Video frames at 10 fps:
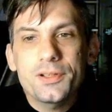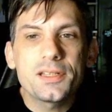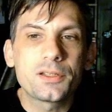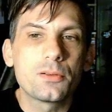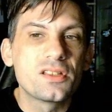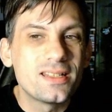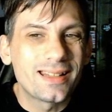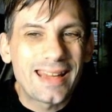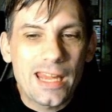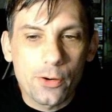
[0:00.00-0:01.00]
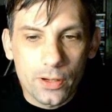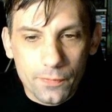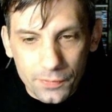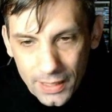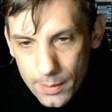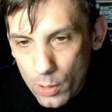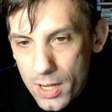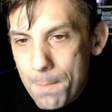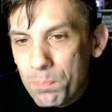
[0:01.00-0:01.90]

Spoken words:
it turns into Kiran Flamewright.